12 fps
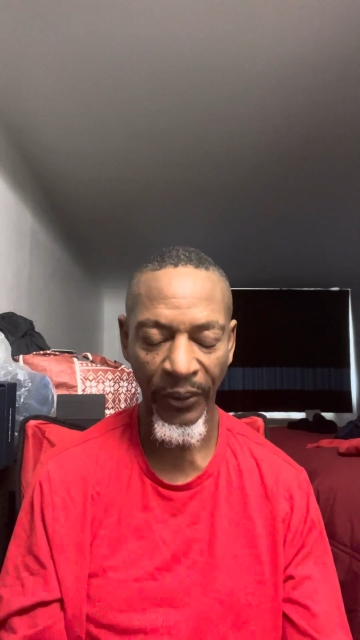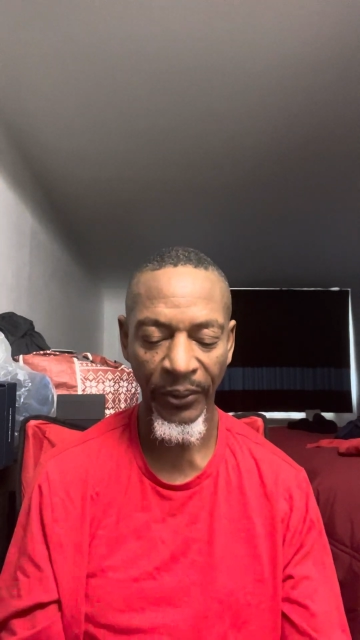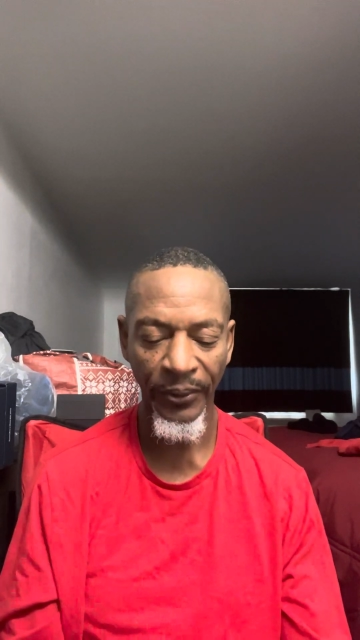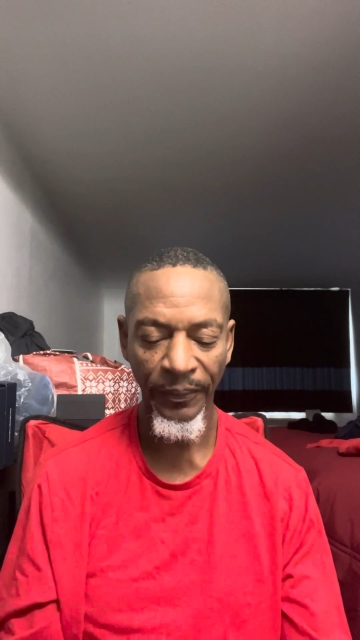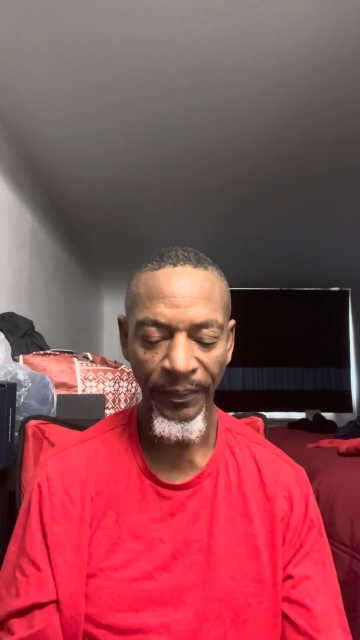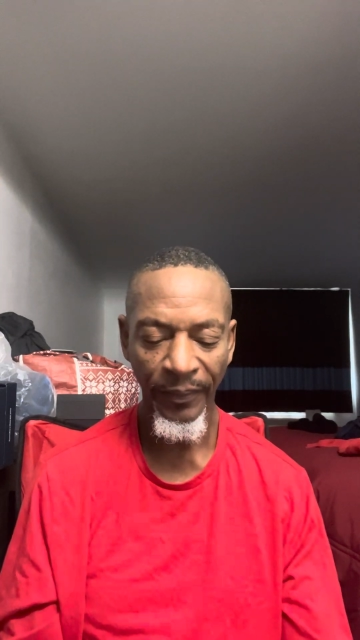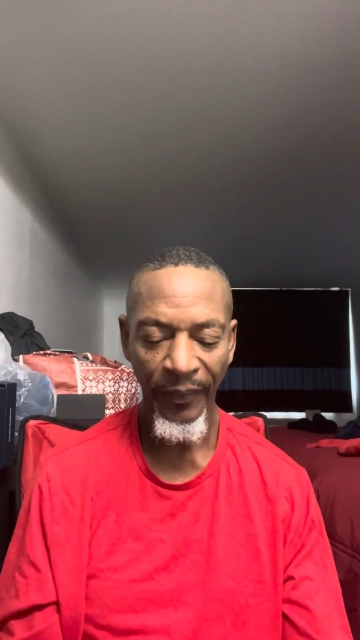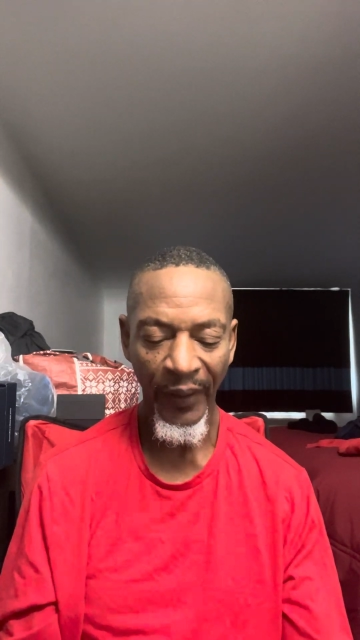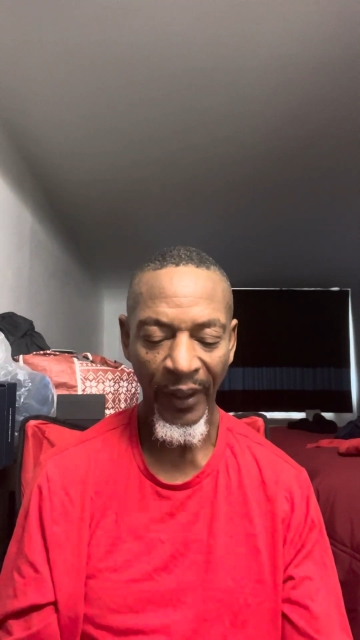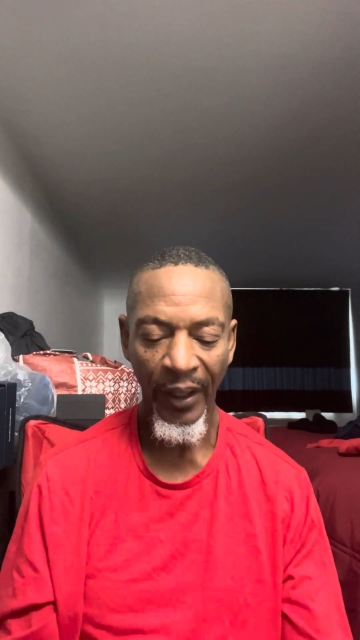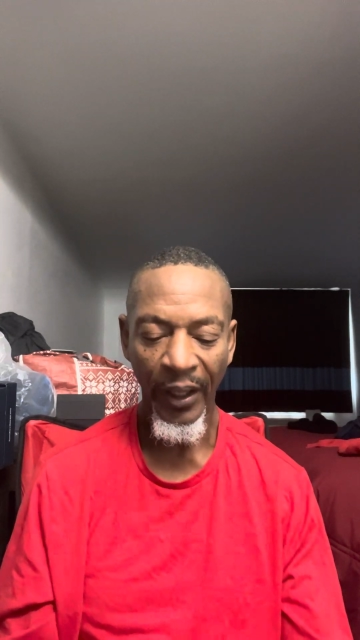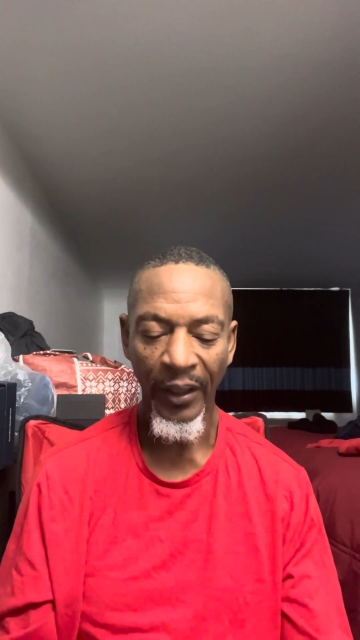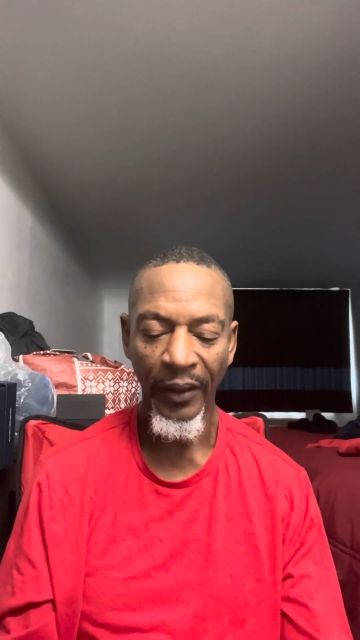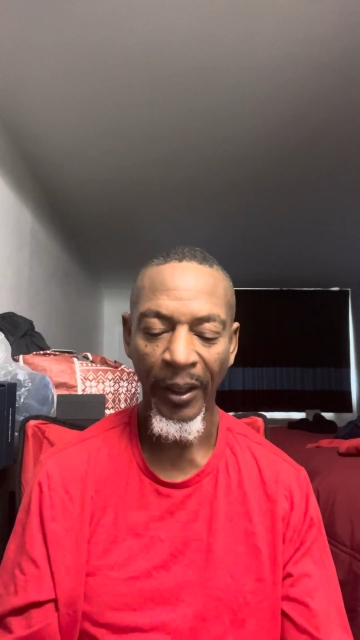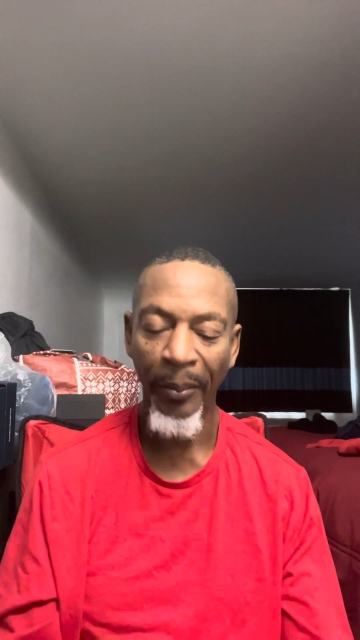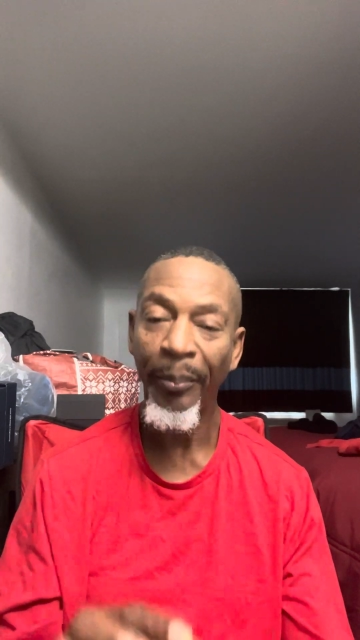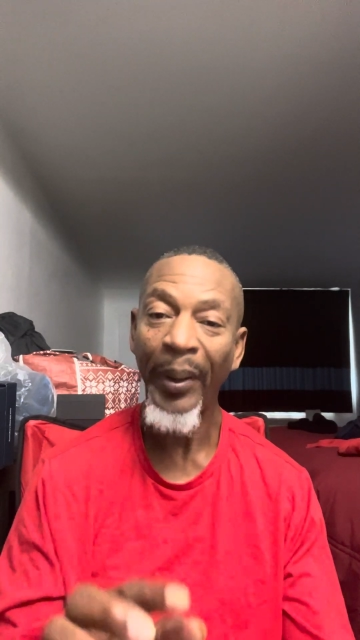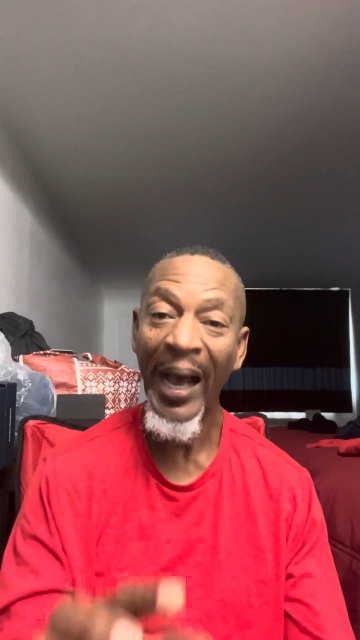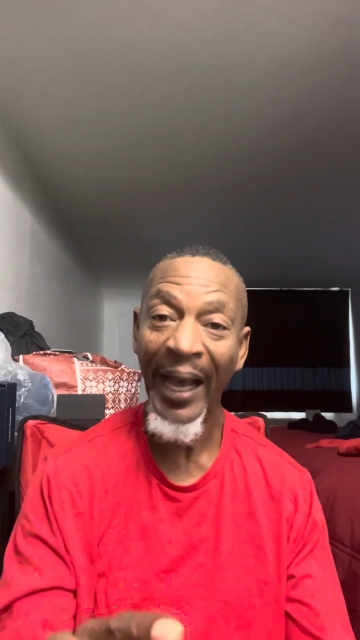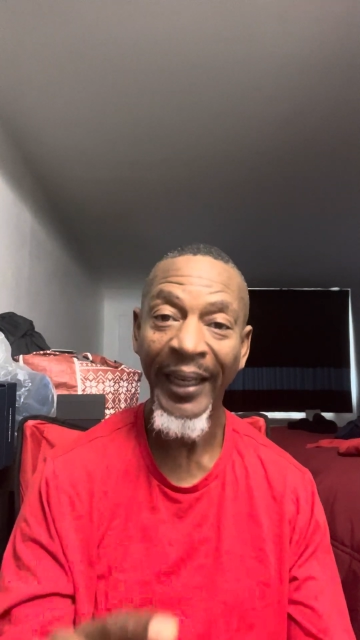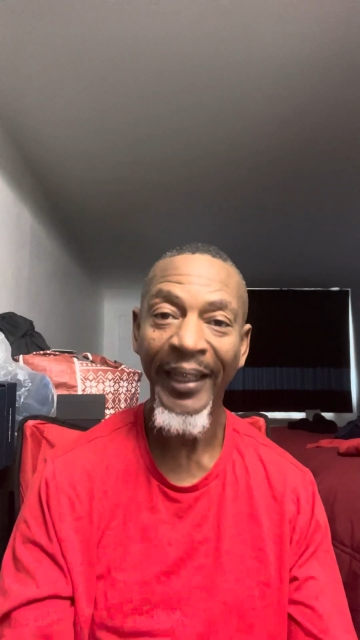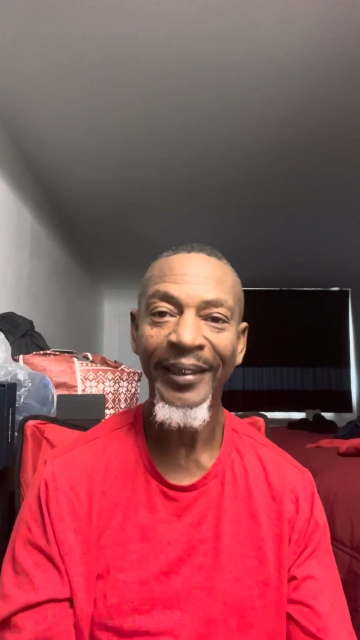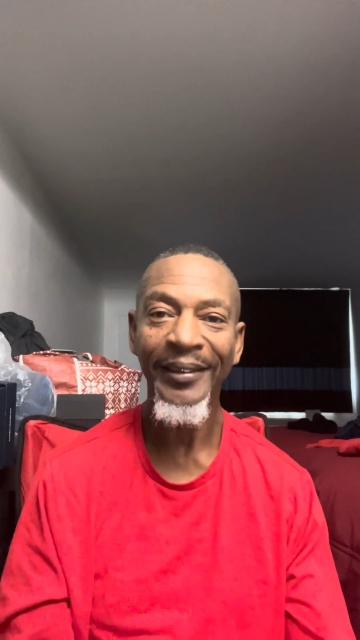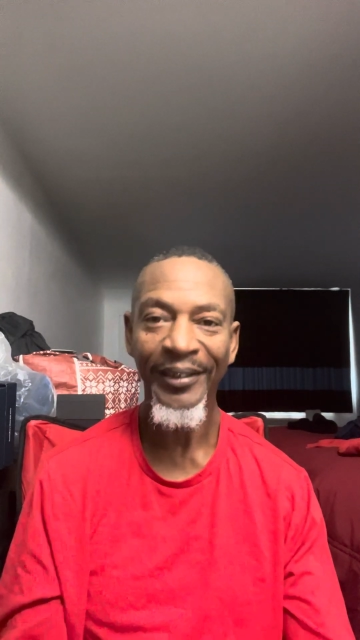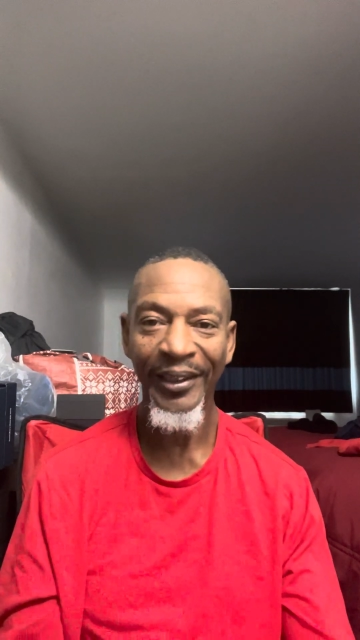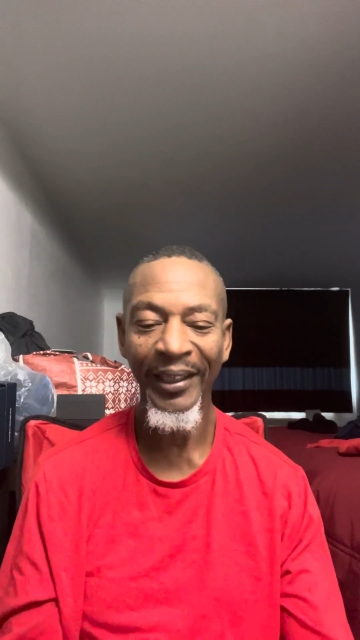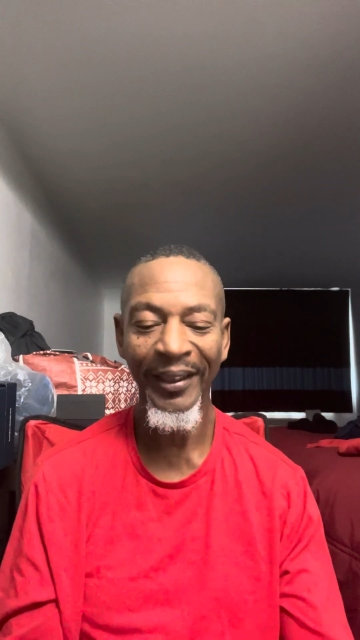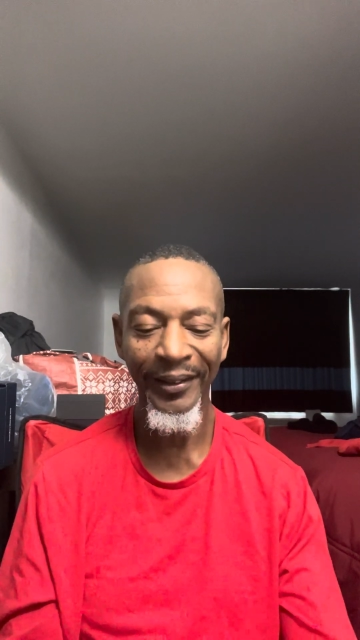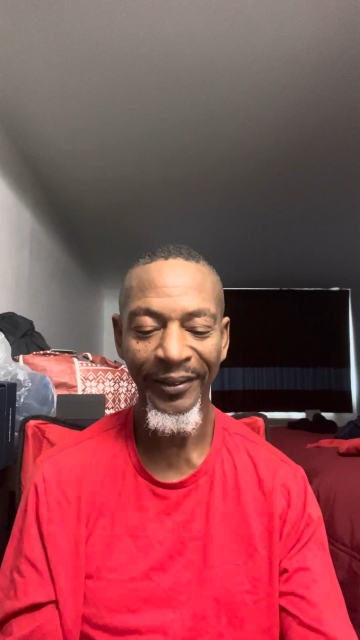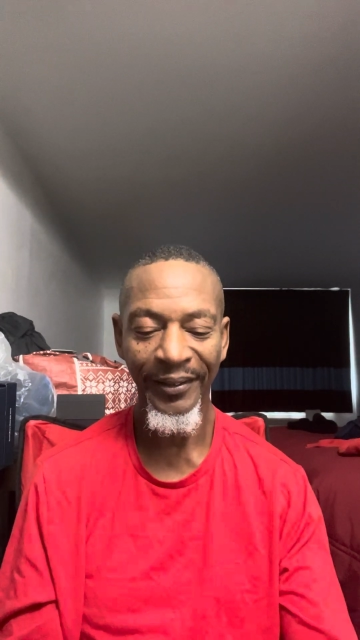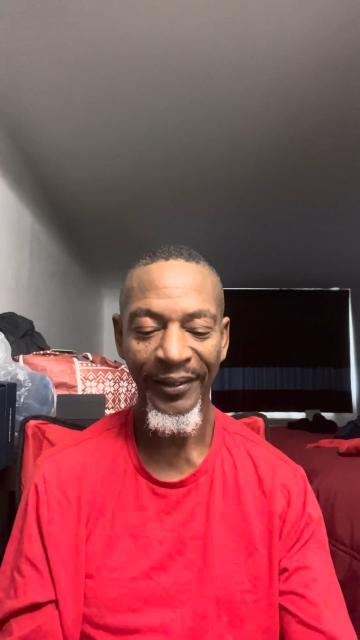you. The body, see,